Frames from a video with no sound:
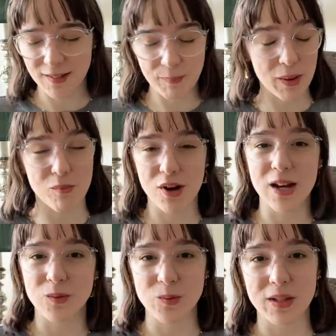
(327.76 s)
my
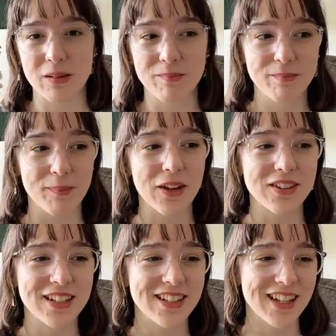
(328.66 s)
brain was being
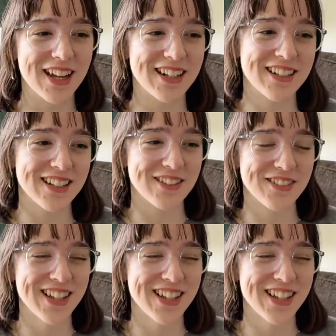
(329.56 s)
melded and it,